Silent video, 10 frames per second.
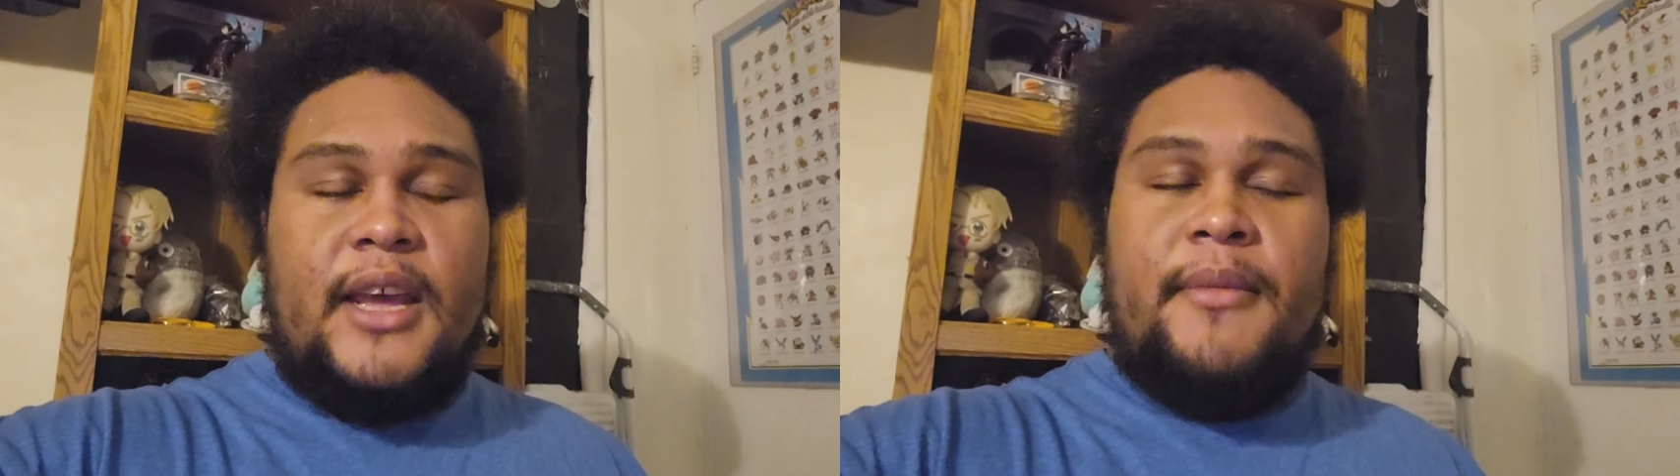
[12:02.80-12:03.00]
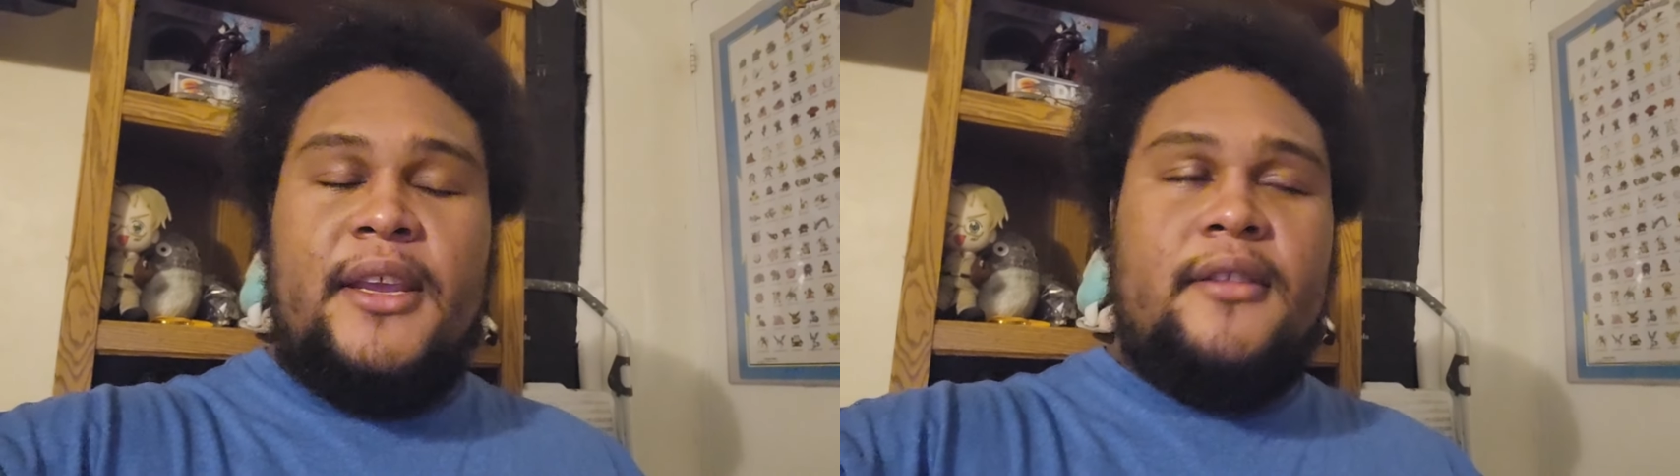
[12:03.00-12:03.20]

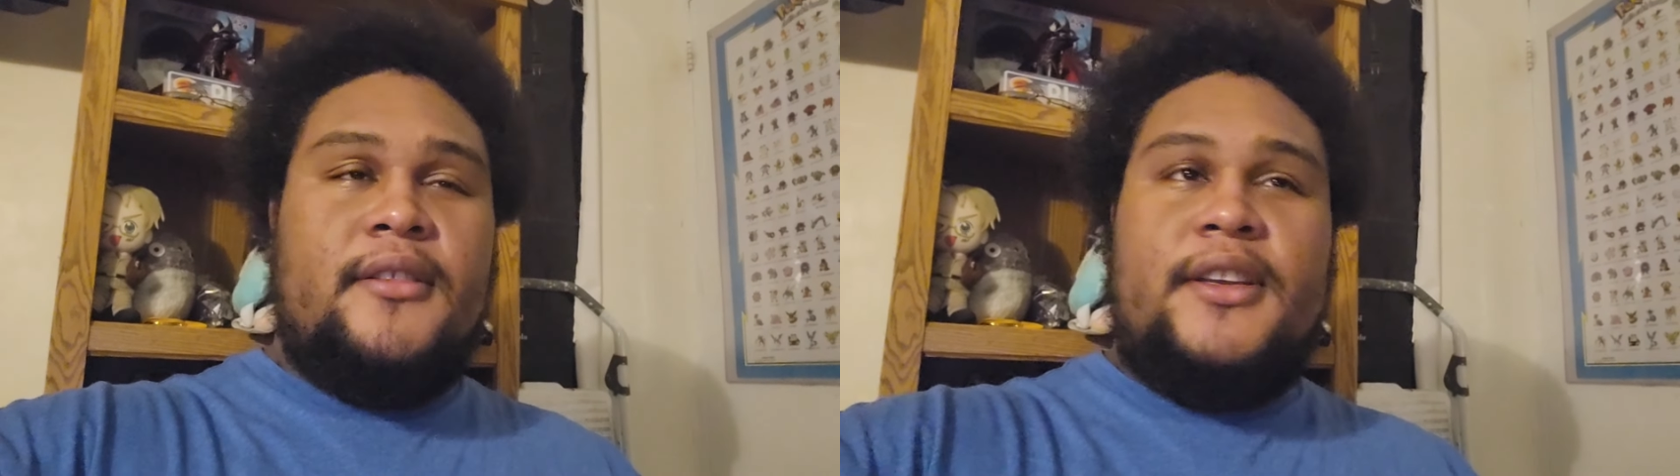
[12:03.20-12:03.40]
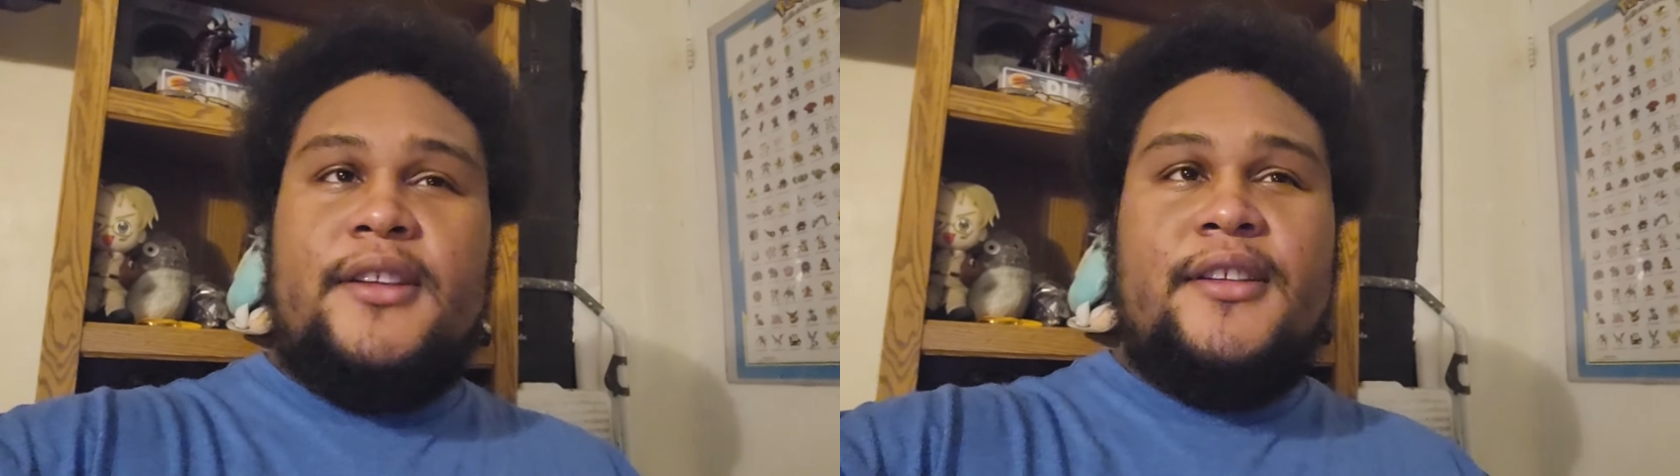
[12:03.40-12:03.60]
I
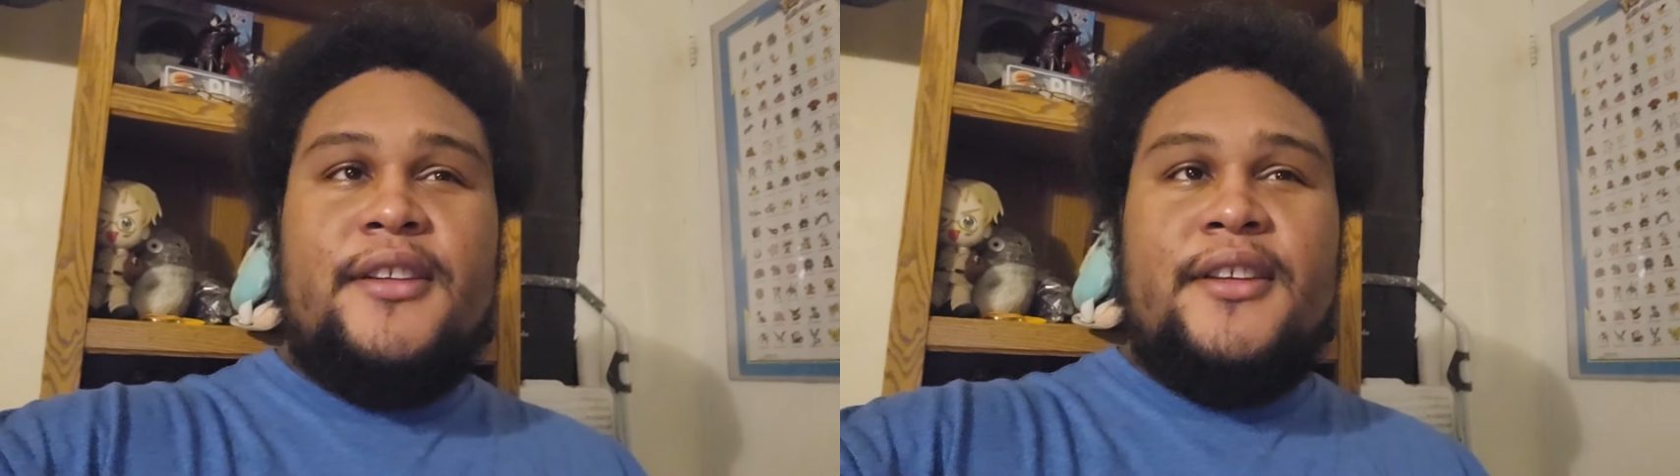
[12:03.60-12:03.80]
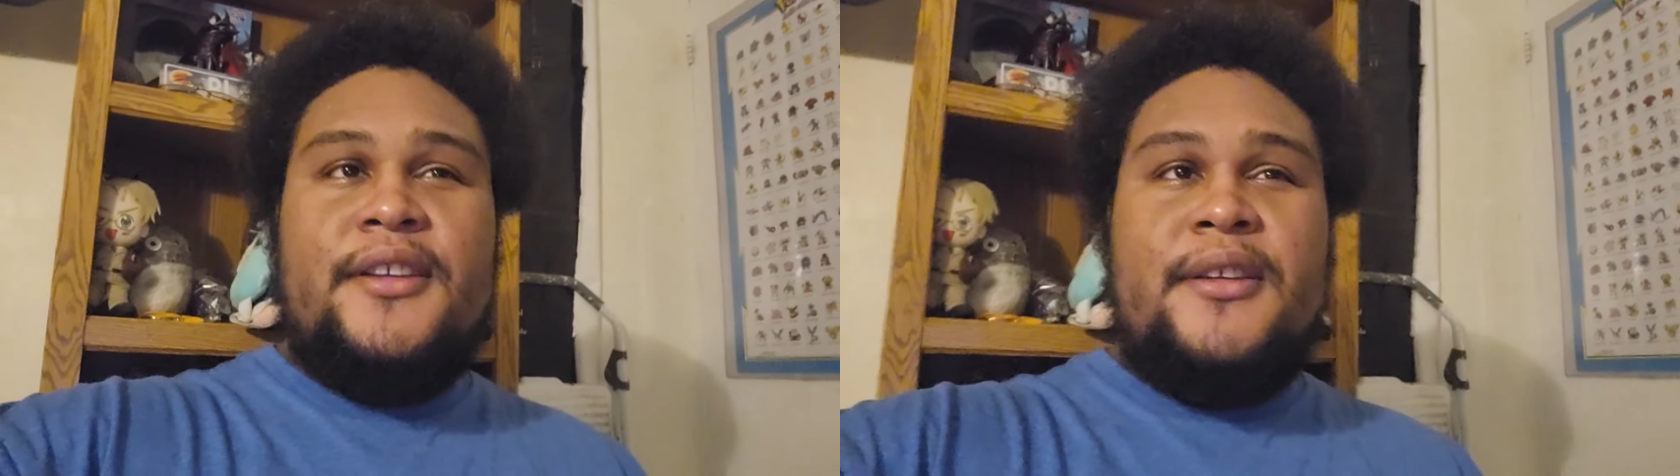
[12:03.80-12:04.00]
mean,
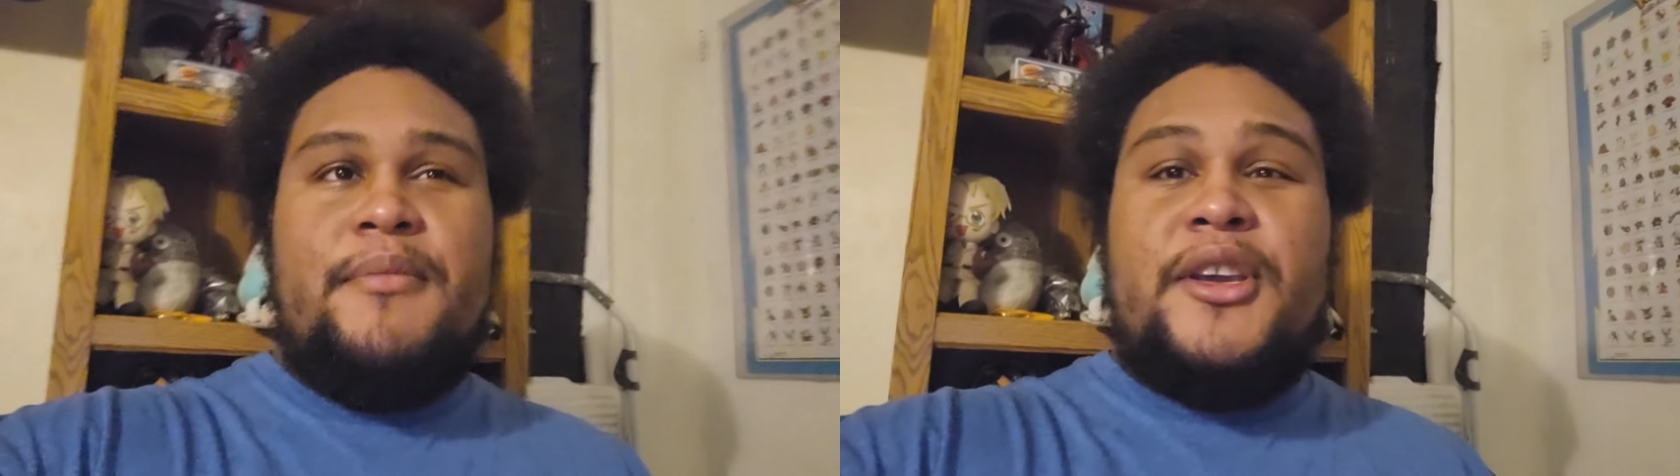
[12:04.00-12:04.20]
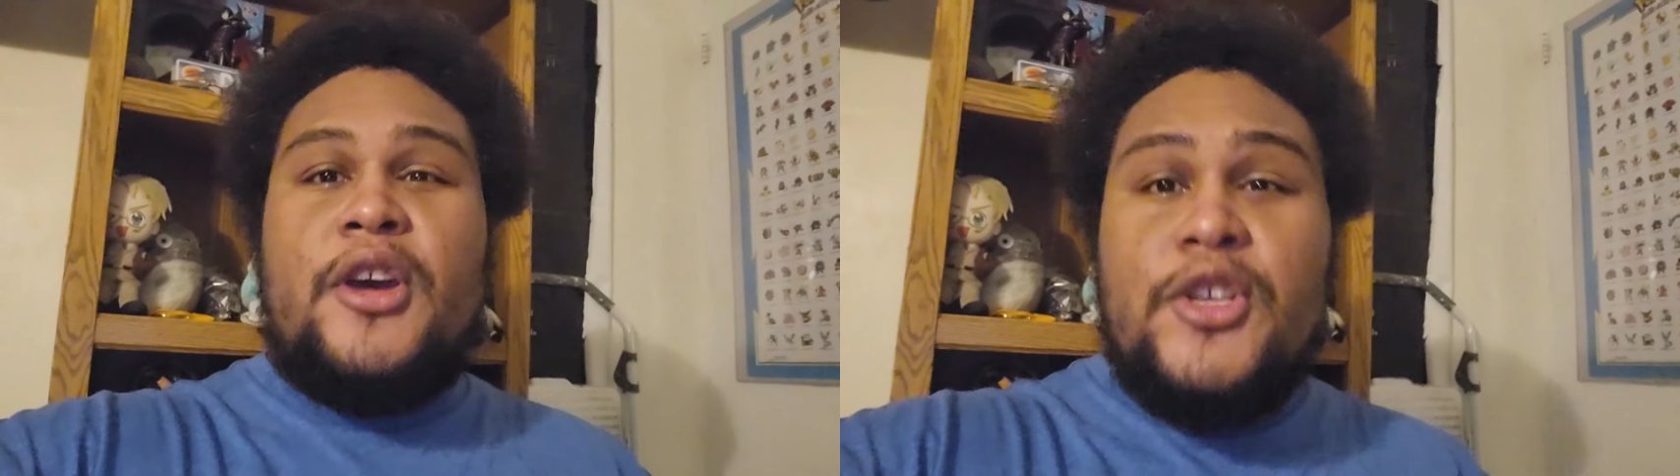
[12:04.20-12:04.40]

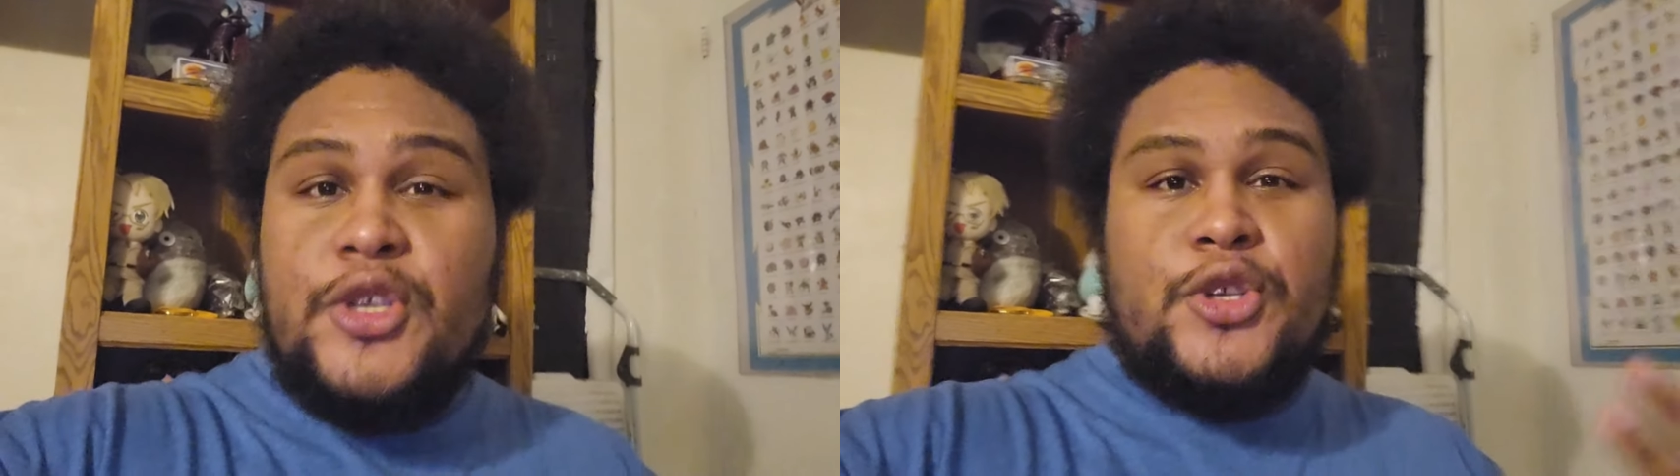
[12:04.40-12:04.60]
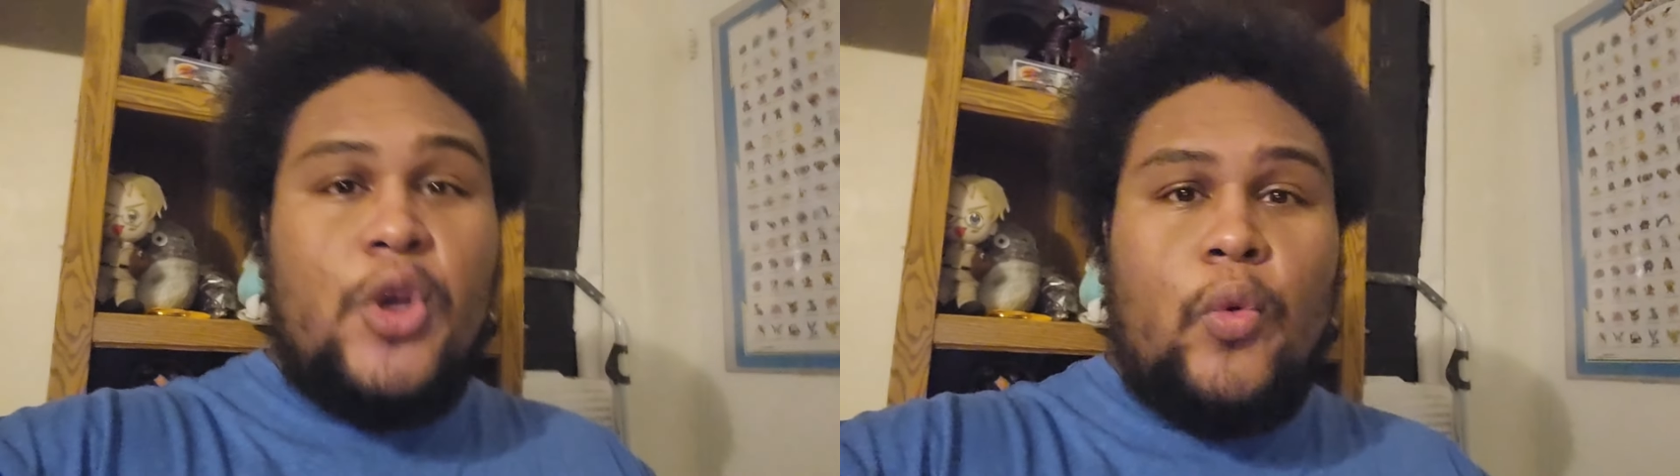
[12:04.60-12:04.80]
because
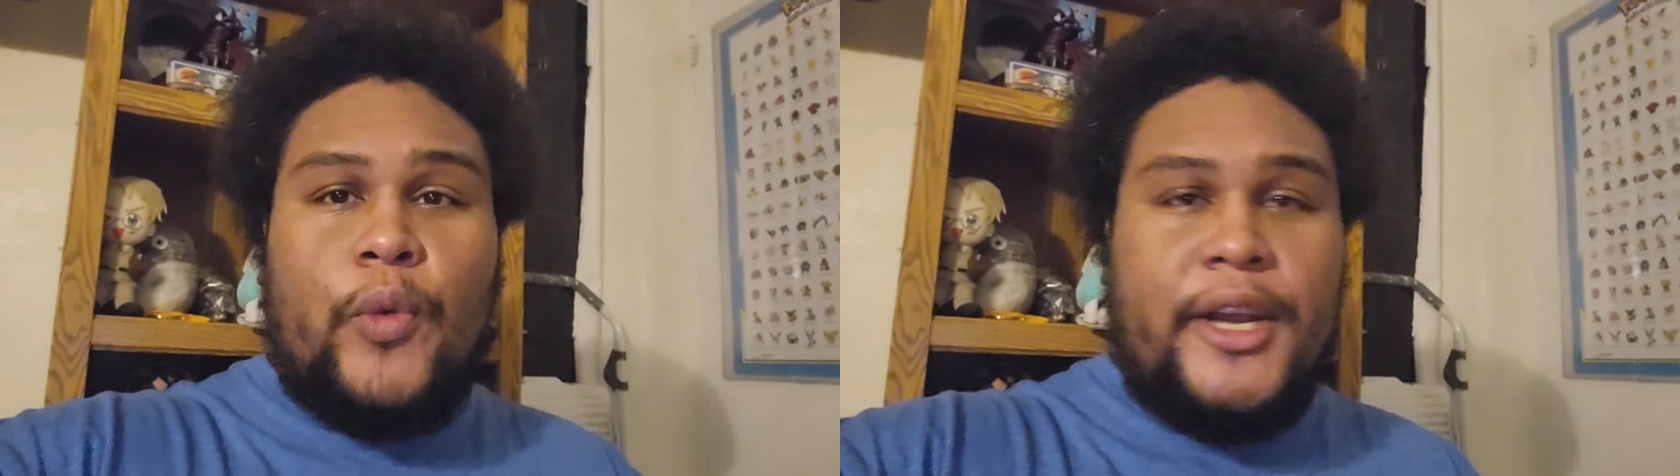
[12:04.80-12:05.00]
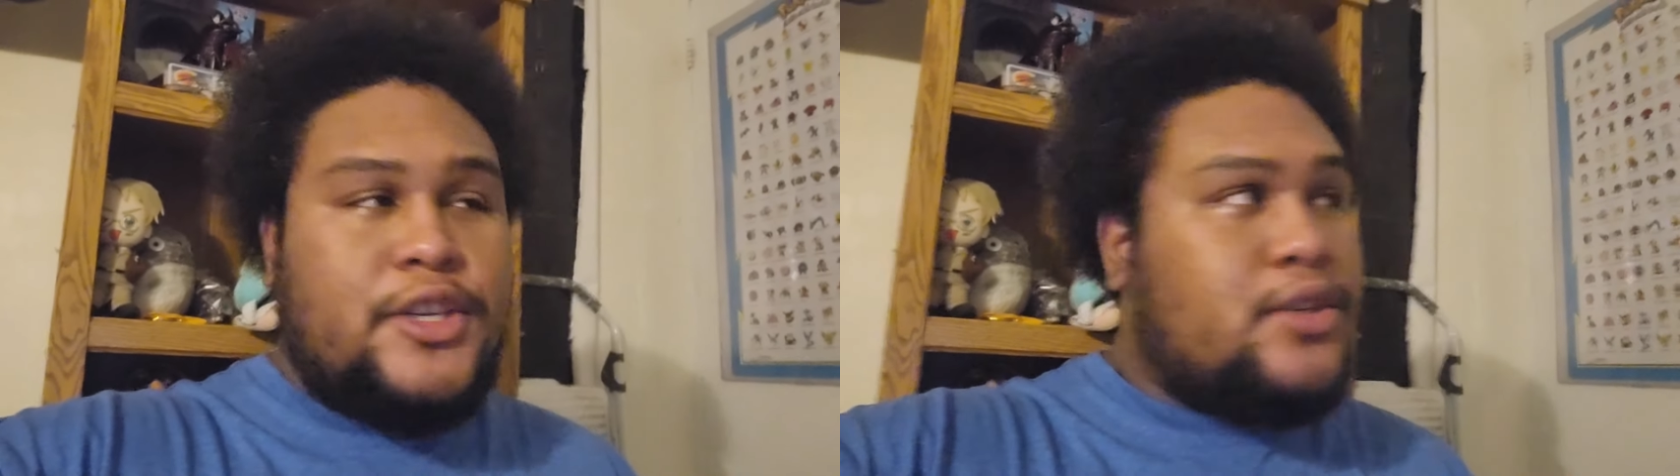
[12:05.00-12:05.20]
you're so
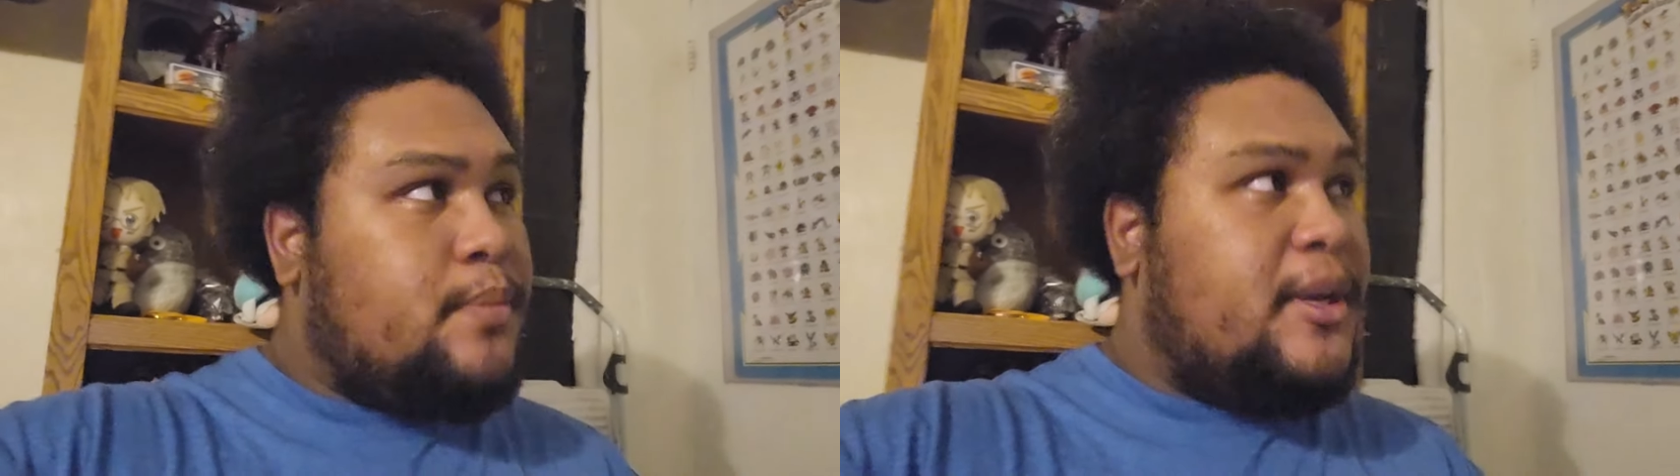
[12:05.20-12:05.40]
rich,